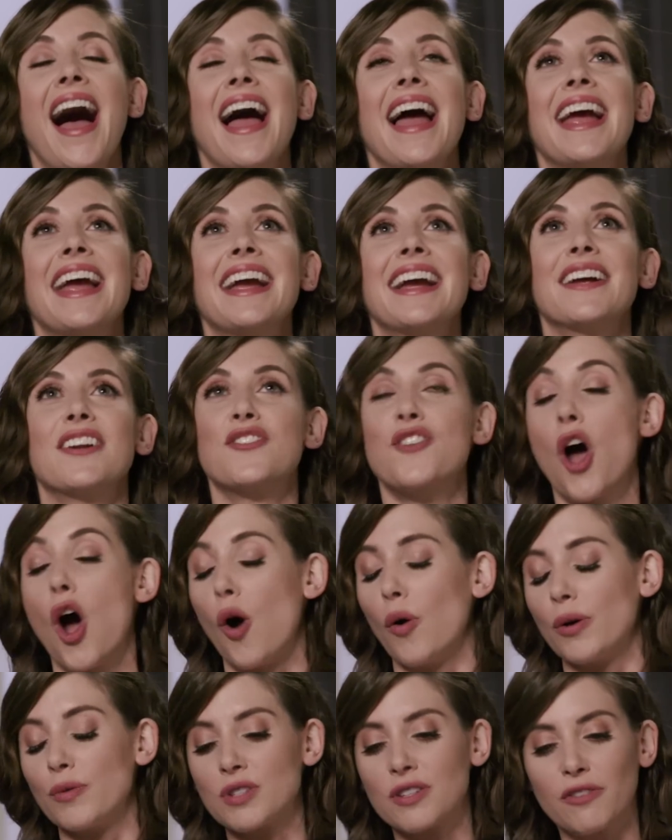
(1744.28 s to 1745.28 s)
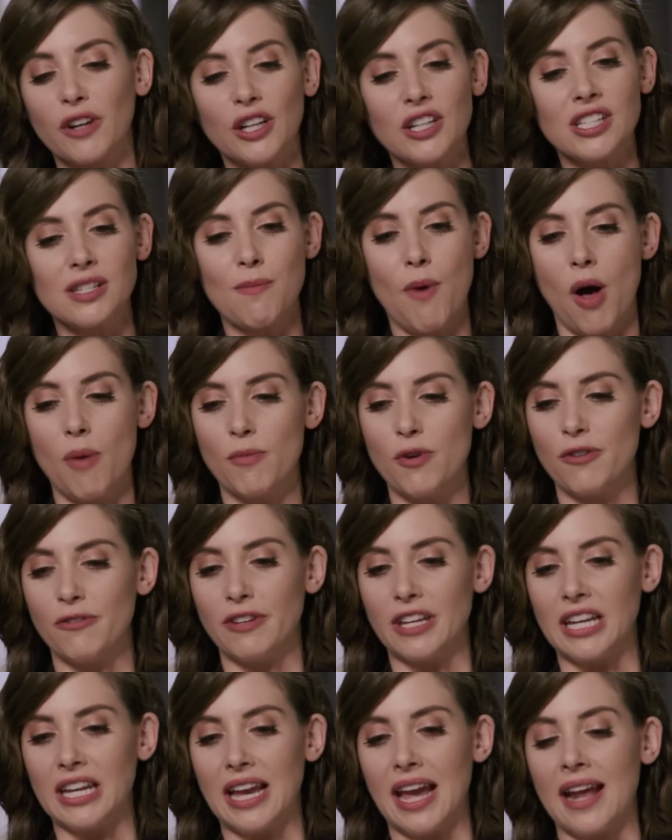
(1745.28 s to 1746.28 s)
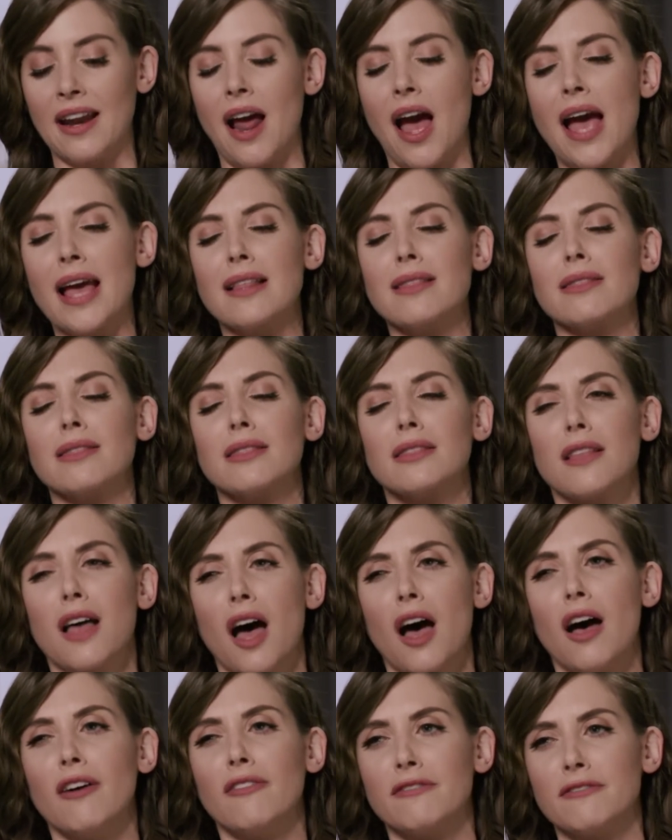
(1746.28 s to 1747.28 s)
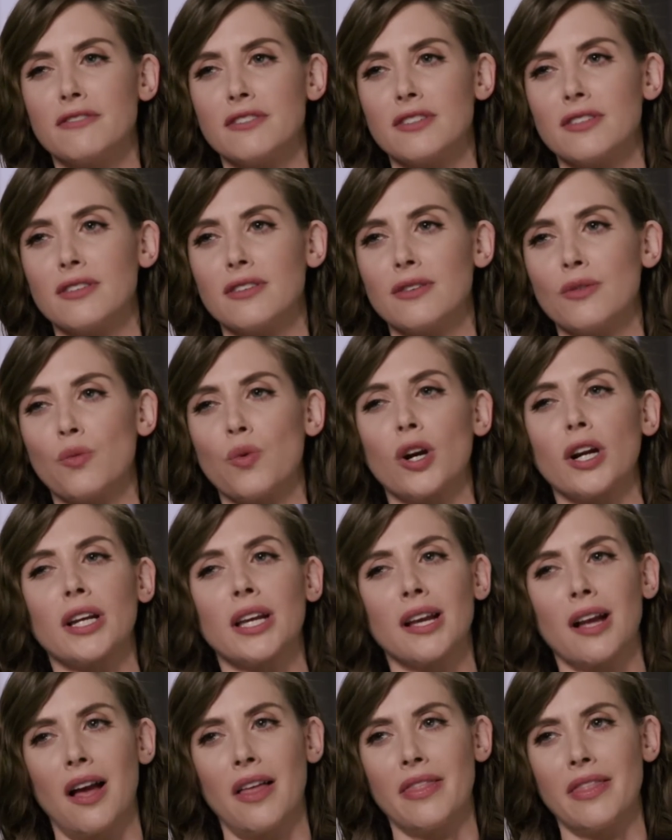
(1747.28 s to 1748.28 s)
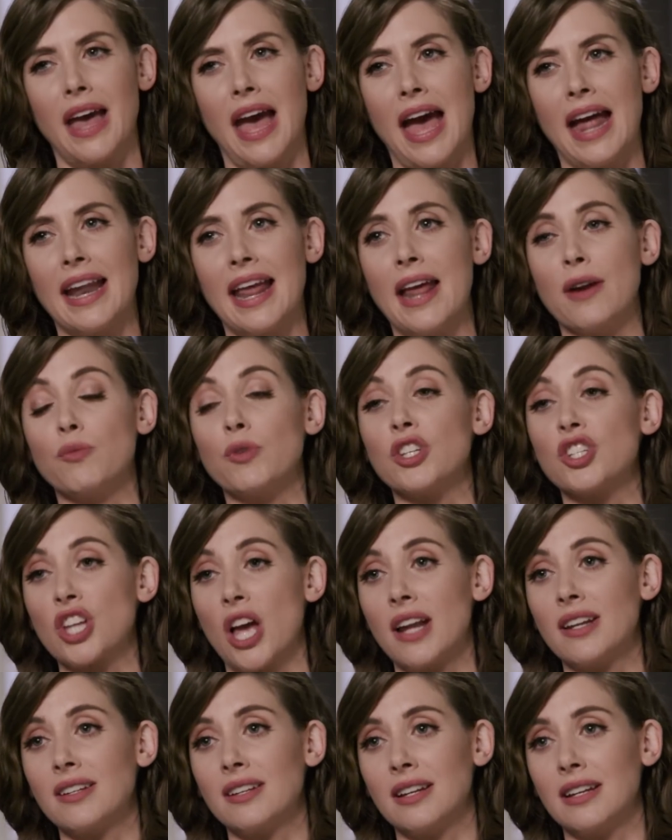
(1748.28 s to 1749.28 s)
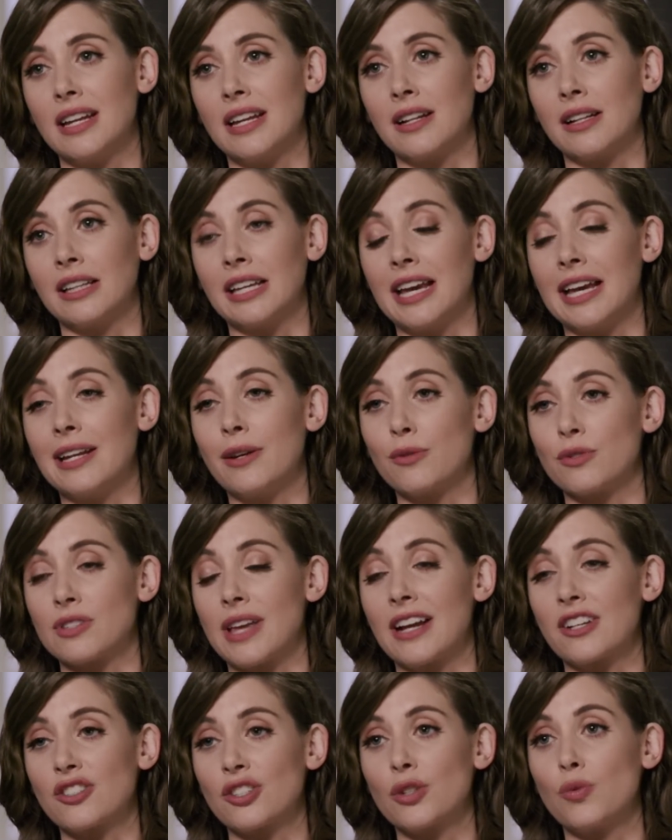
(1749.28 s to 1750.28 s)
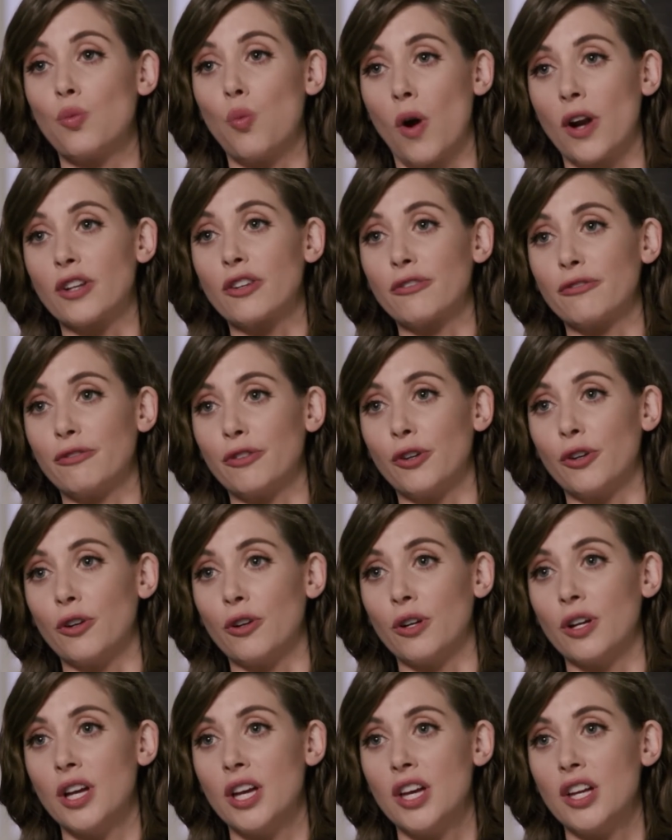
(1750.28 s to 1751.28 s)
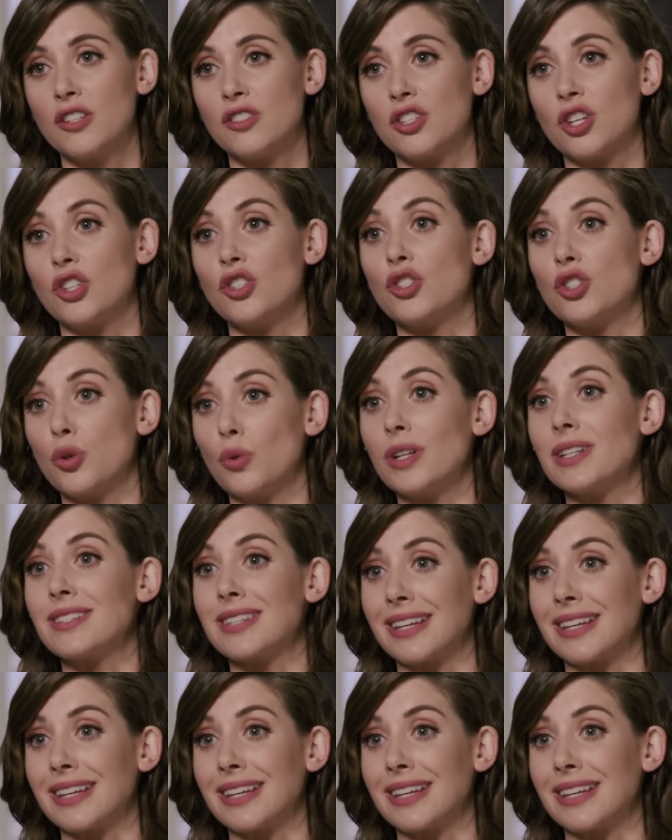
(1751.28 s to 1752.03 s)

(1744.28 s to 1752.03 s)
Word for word: I know. It was a very small movie, and I loved working on that. And we shot it in Italy, and it was actually wonderful to do it